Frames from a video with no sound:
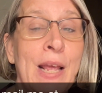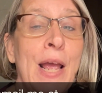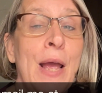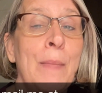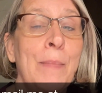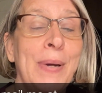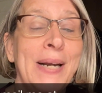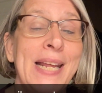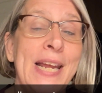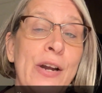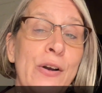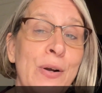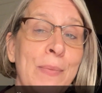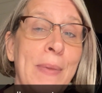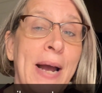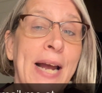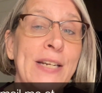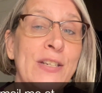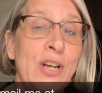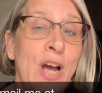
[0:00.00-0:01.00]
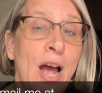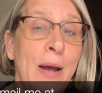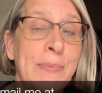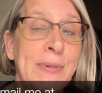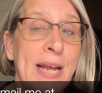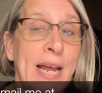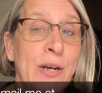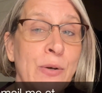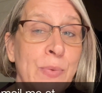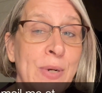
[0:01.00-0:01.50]
But here are my top
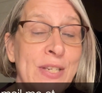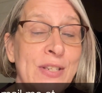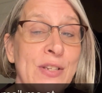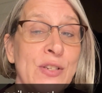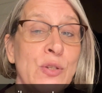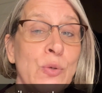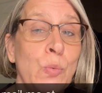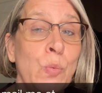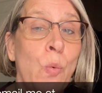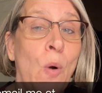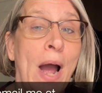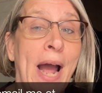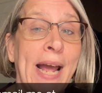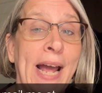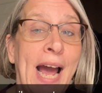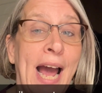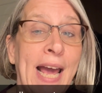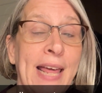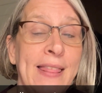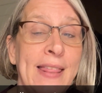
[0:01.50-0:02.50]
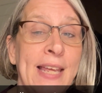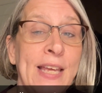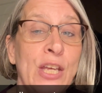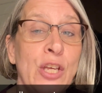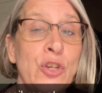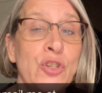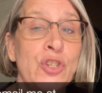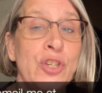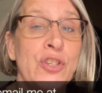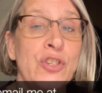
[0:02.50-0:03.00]
10 reasons why I think
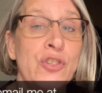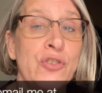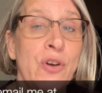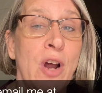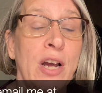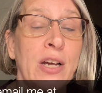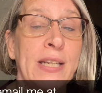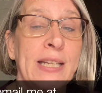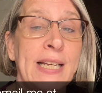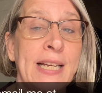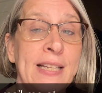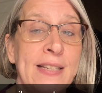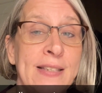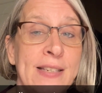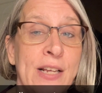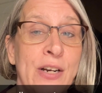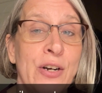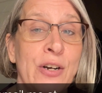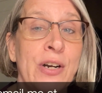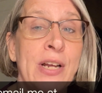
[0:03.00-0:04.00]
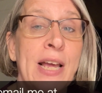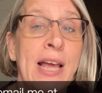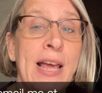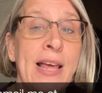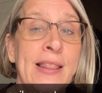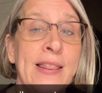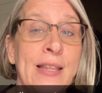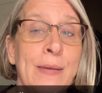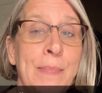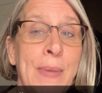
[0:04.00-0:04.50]
you should strongly consider
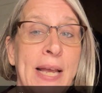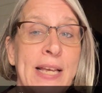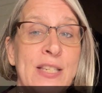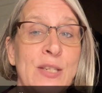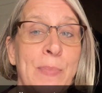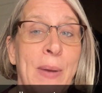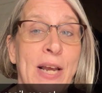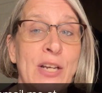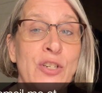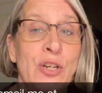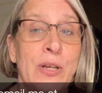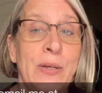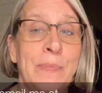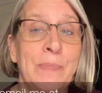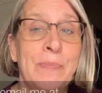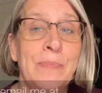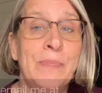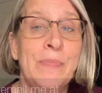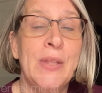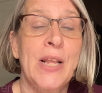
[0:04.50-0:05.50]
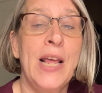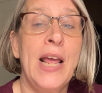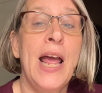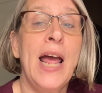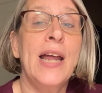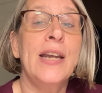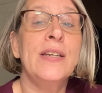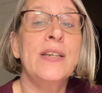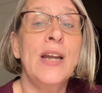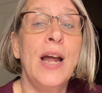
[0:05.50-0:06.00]
the May special.
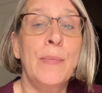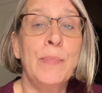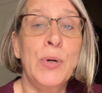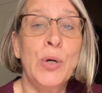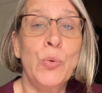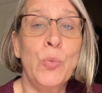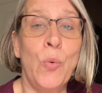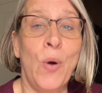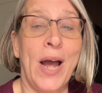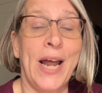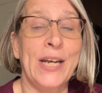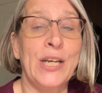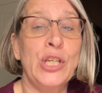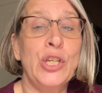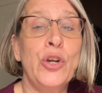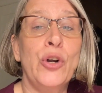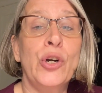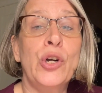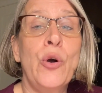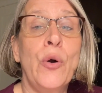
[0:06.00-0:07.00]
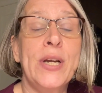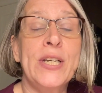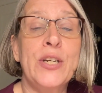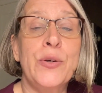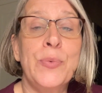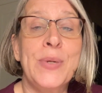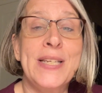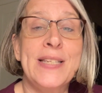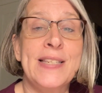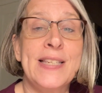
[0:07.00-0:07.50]
Number 1, you're going to
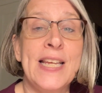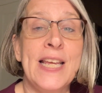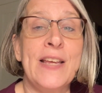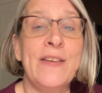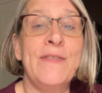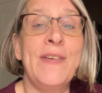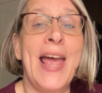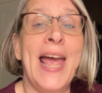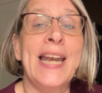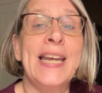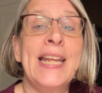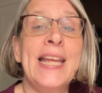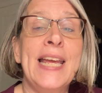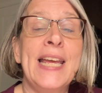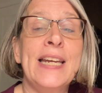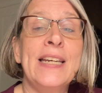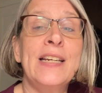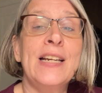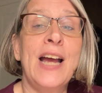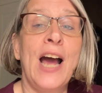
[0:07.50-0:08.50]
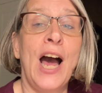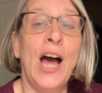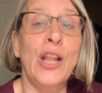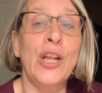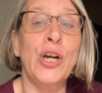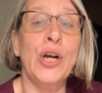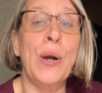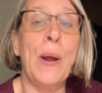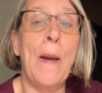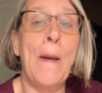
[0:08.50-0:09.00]
receive an
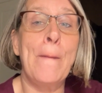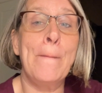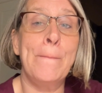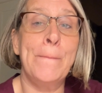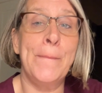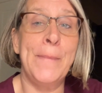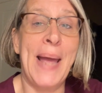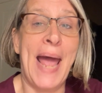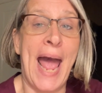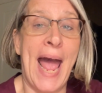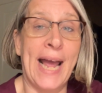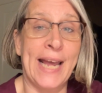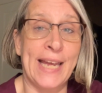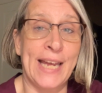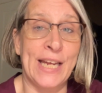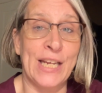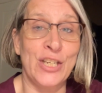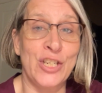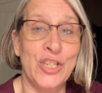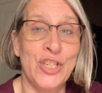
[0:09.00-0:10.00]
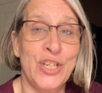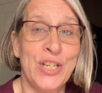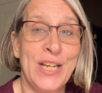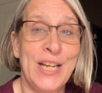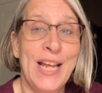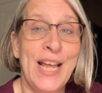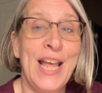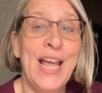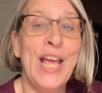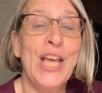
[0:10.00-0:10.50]
in-color package.
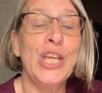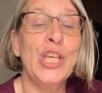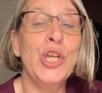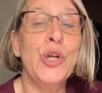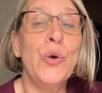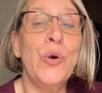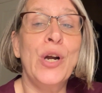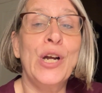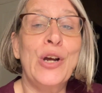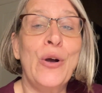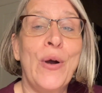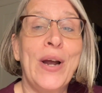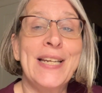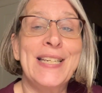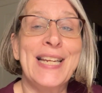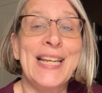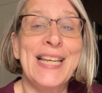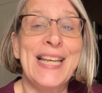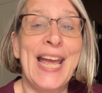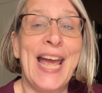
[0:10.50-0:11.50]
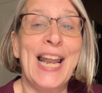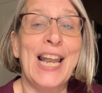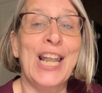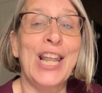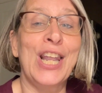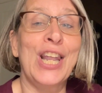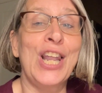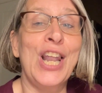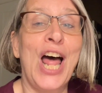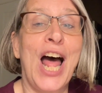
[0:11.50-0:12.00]
You are going to get
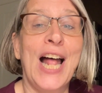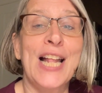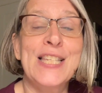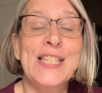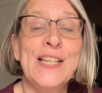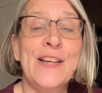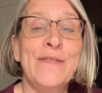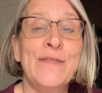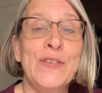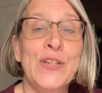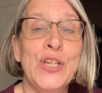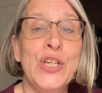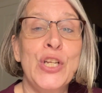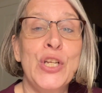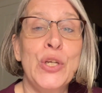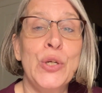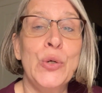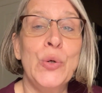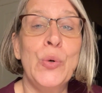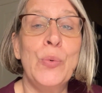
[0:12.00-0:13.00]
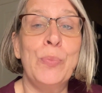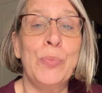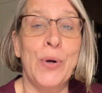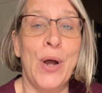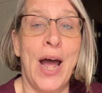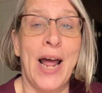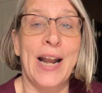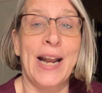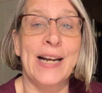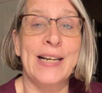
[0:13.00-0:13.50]
lots of new
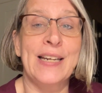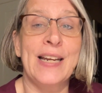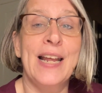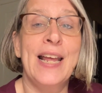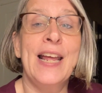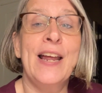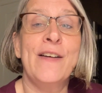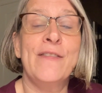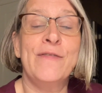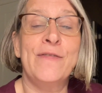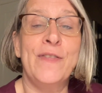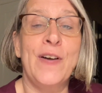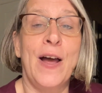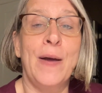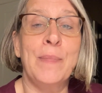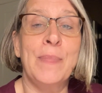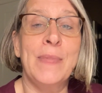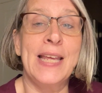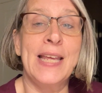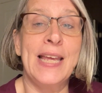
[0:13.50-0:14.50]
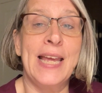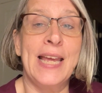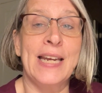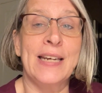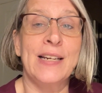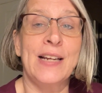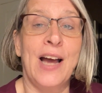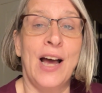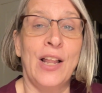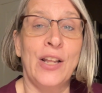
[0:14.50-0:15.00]
product from
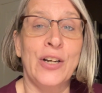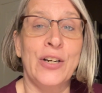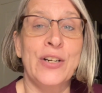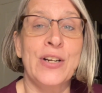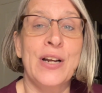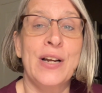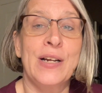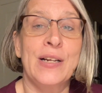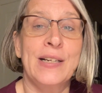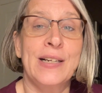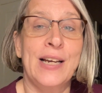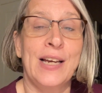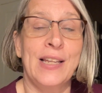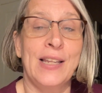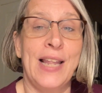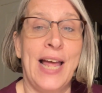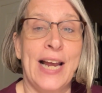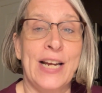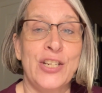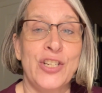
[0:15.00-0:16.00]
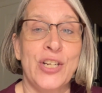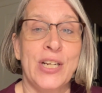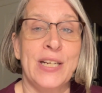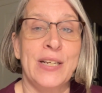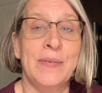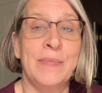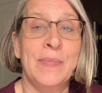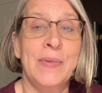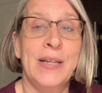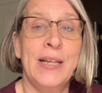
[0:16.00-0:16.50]
in-color
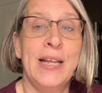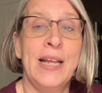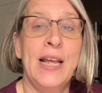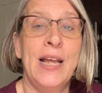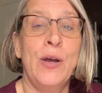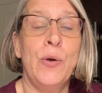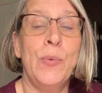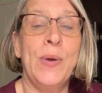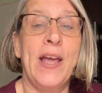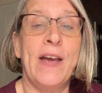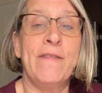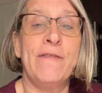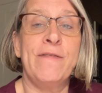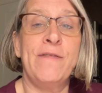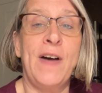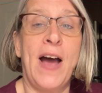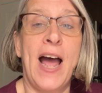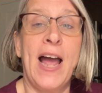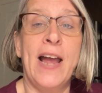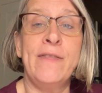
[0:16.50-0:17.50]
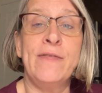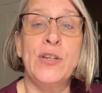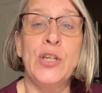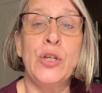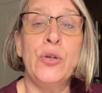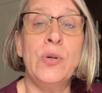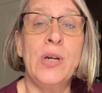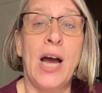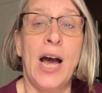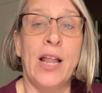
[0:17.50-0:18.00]
collection. We have 5
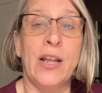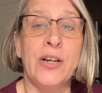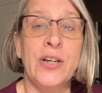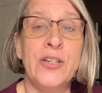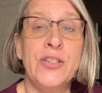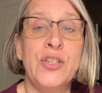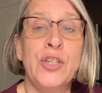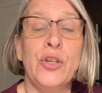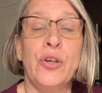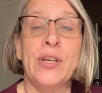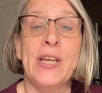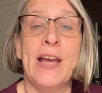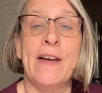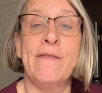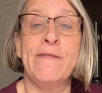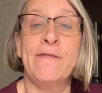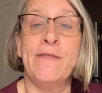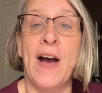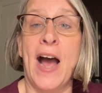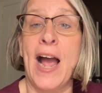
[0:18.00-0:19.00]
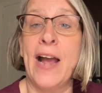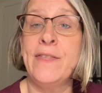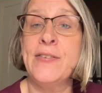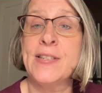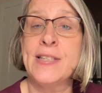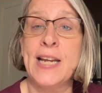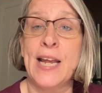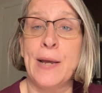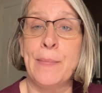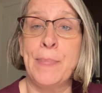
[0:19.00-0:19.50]
new colors. You'll get 5
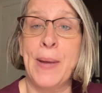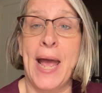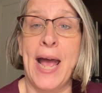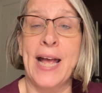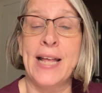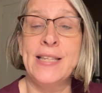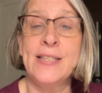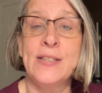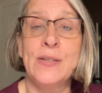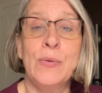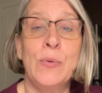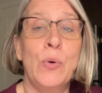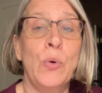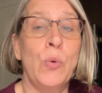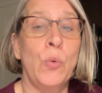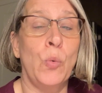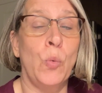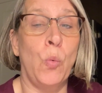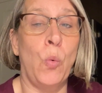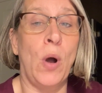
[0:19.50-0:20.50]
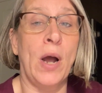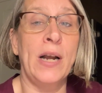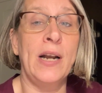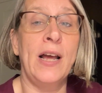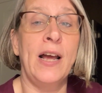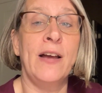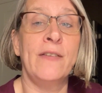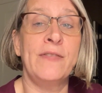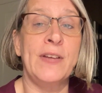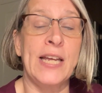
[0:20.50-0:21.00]
stamp pads, 1
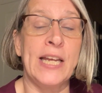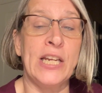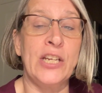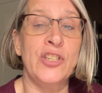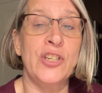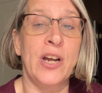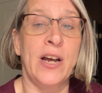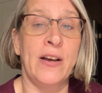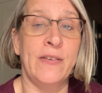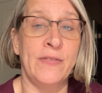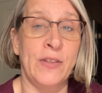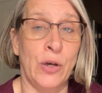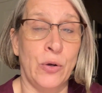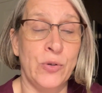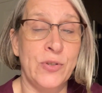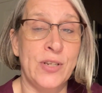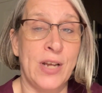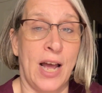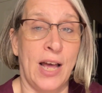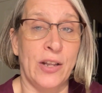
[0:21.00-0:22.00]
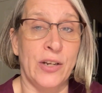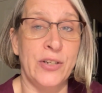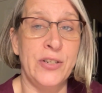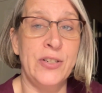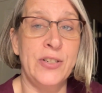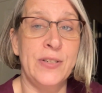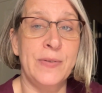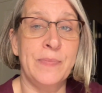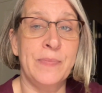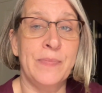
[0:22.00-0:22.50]
of each of those
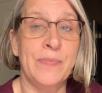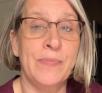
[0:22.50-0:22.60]
colors.